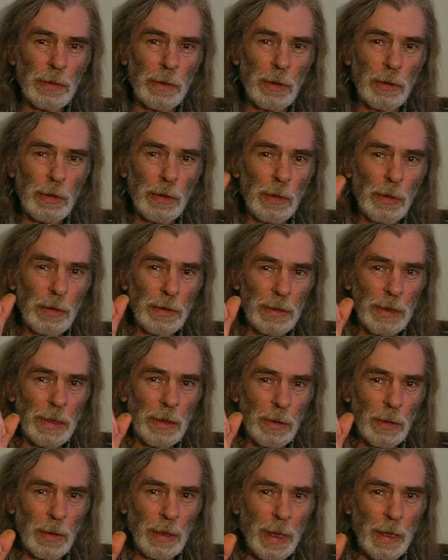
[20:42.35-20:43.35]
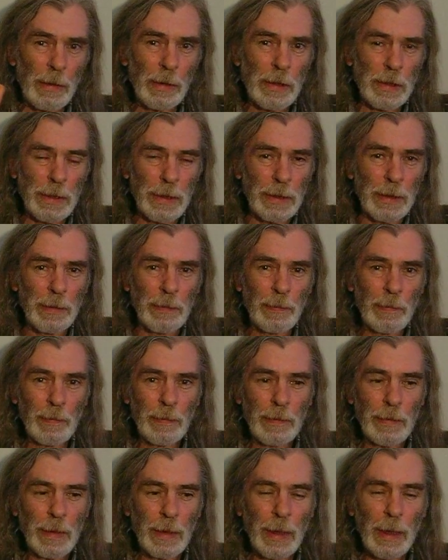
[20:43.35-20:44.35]
true singularity
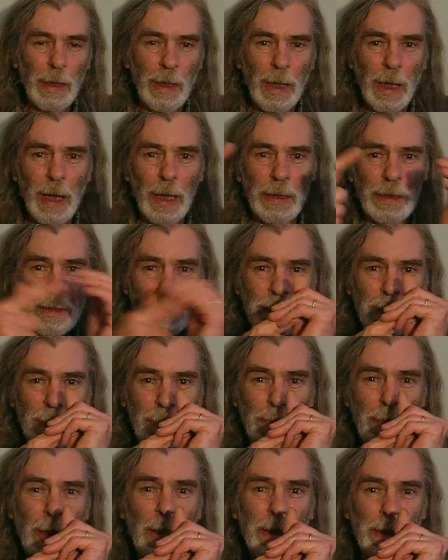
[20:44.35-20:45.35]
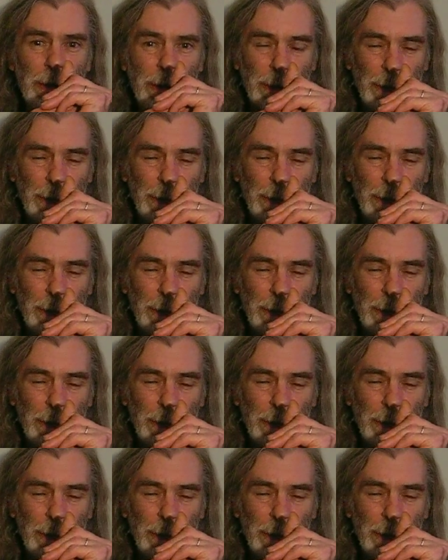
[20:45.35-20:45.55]
and is embedded